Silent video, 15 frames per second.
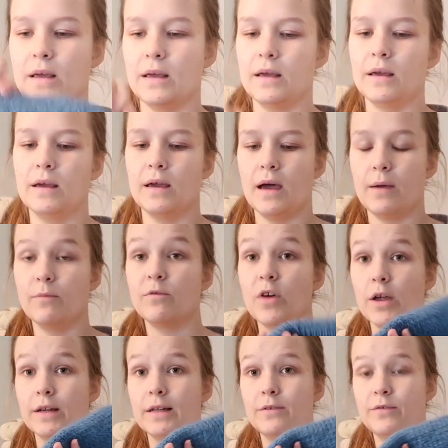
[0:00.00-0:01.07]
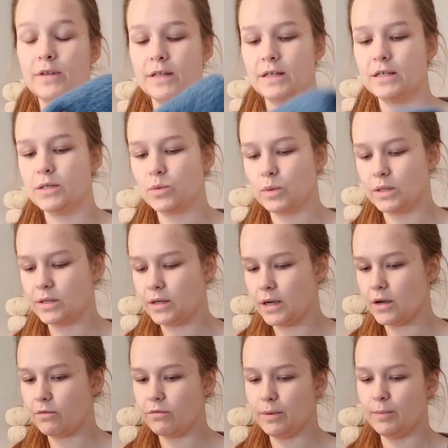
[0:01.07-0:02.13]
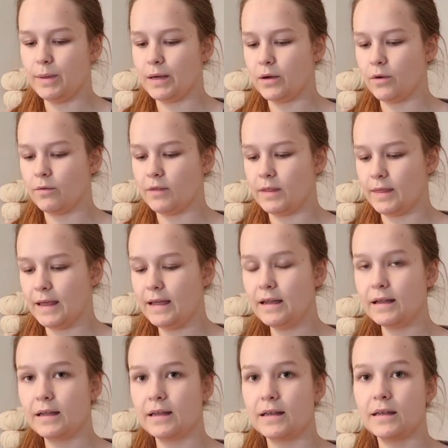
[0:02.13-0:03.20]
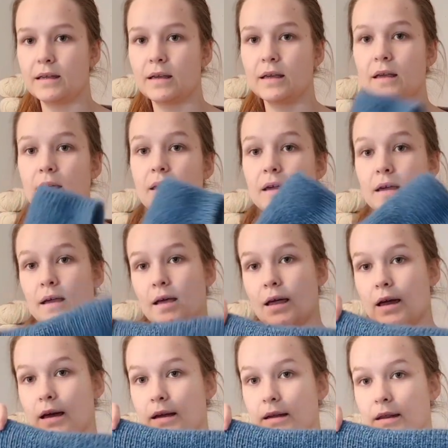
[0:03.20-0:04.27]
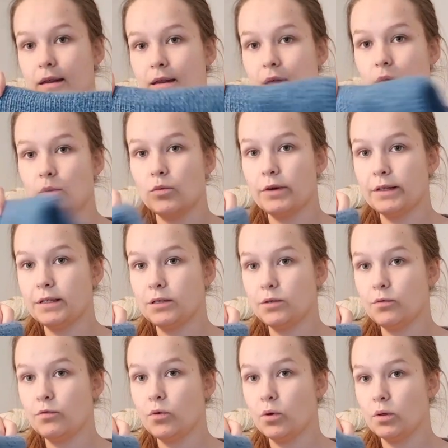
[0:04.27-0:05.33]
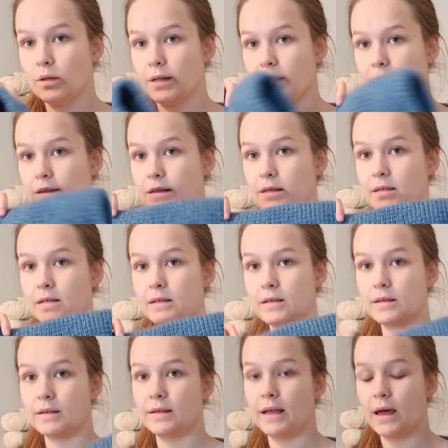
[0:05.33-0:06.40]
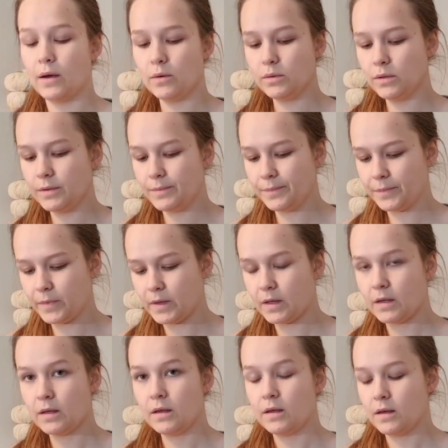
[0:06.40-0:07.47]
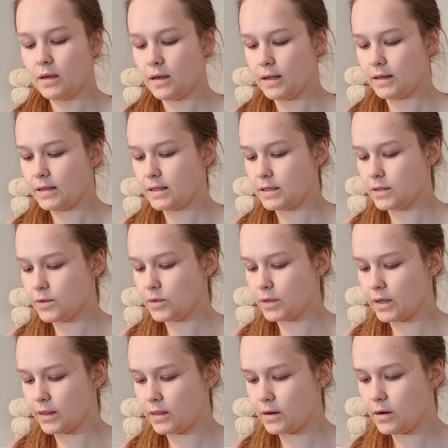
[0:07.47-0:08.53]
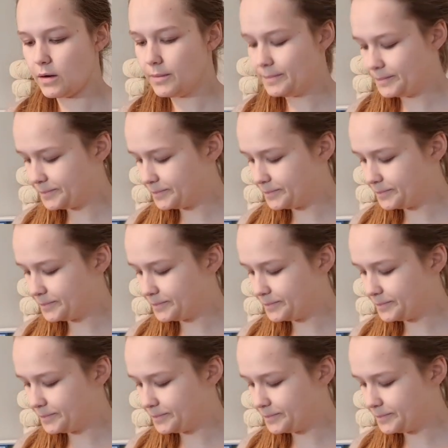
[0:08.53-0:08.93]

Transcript: I'm finally finished with the ribbing of the neck, and now I'm ready to fold that down and knit it together.